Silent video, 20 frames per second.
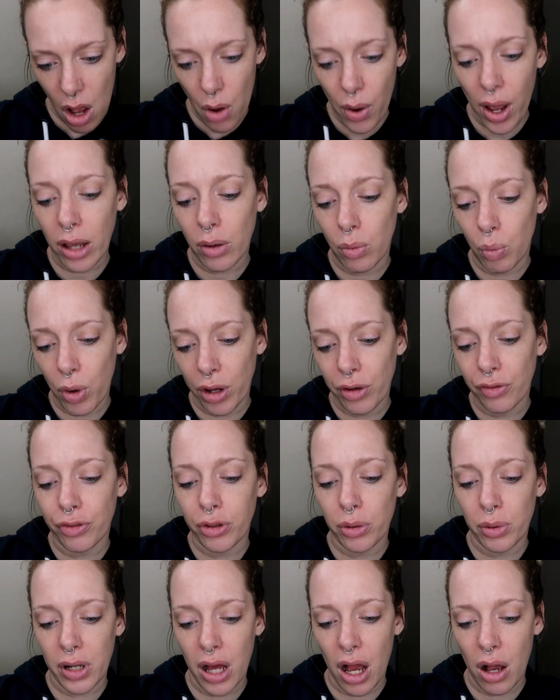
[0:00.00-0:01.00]
Okay, 1
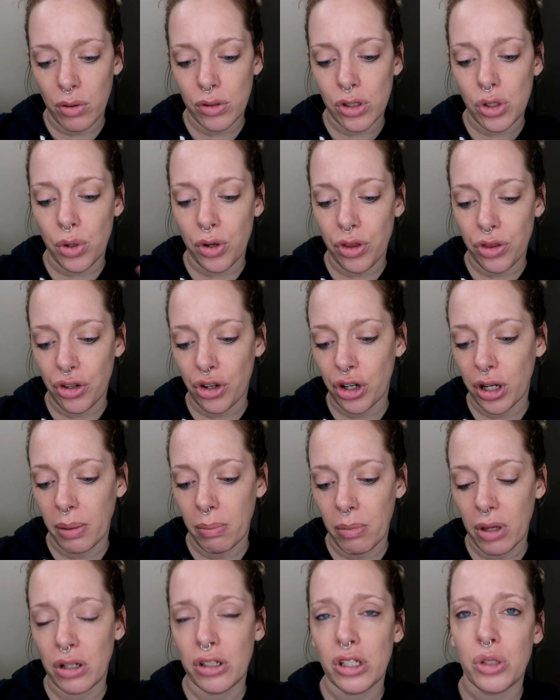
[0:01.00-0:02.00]
fluid ounce or 30
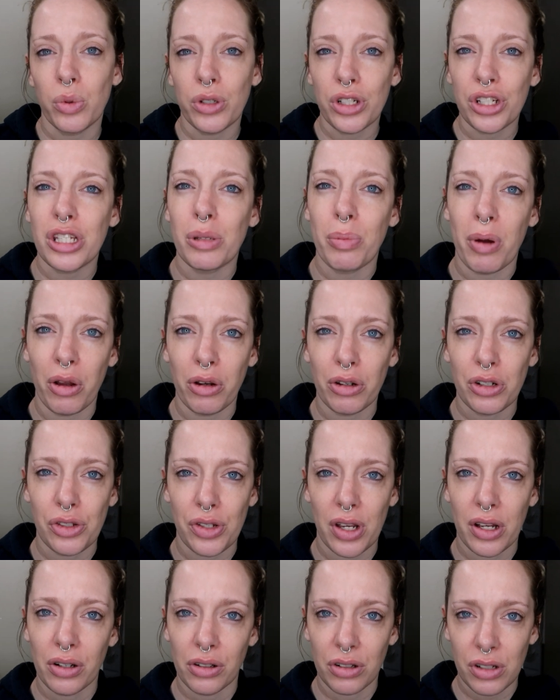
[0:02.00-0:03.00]
mils, which is about your
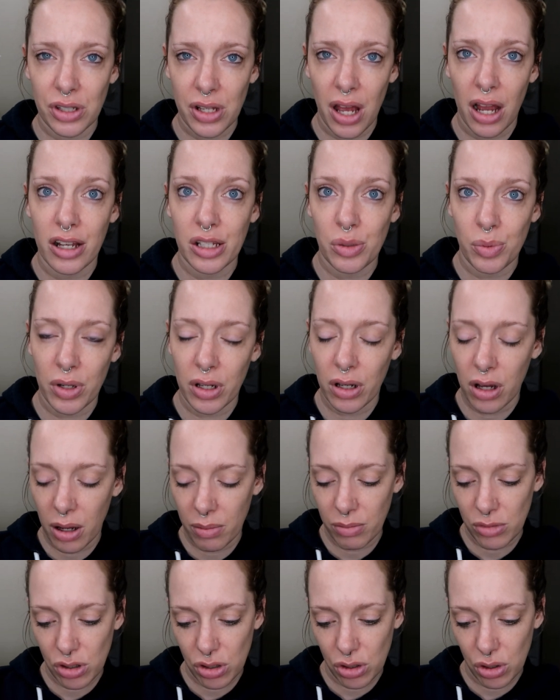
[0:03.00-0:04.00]
standard size when it
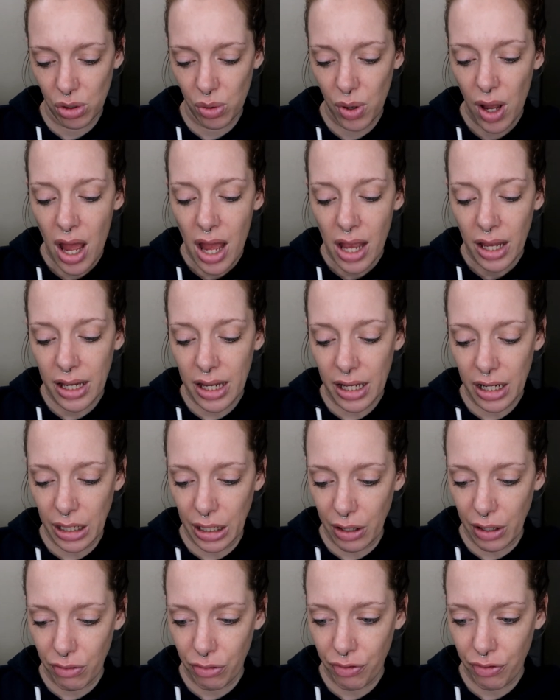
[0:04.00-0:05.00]
comes to
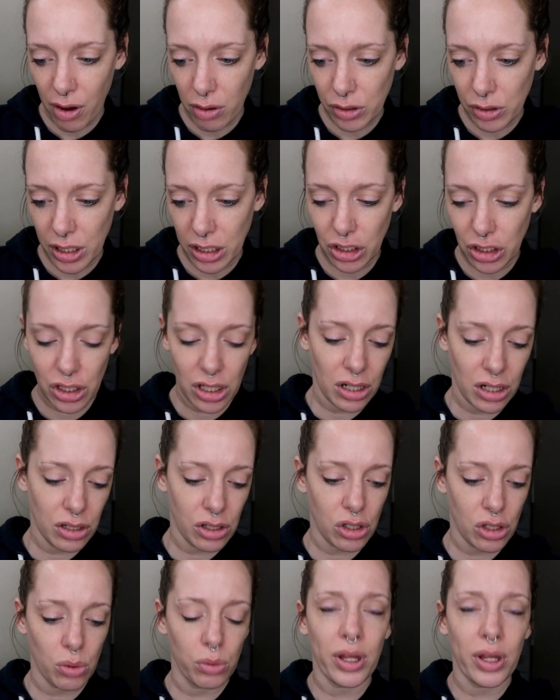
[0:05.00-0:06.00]
getting foundation. So